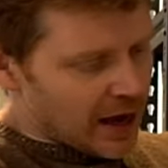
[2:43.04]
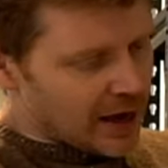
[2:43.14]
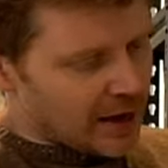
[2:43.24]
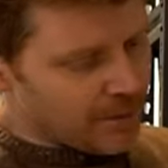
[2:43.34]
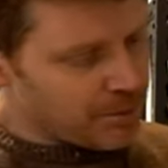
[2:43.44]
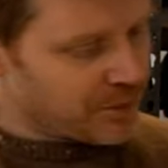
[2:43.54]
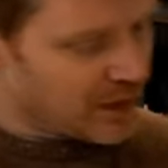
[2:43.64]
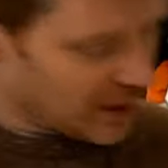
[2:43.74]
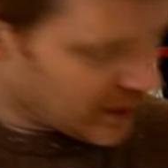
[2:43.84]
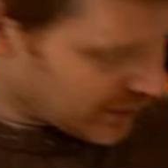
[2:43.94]

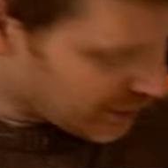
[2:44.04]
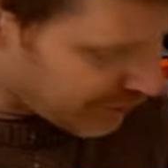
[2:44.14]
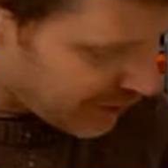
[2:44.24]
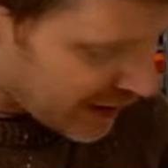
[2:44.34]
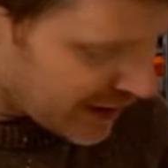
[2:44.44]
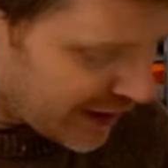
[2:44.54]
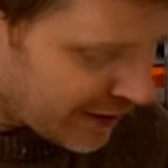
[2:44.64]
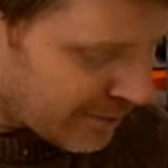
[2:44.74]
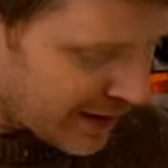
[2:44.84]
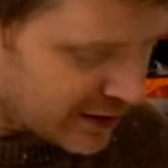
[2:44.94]
The fan
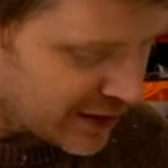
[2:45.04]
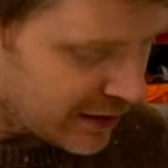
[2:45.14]
here mounted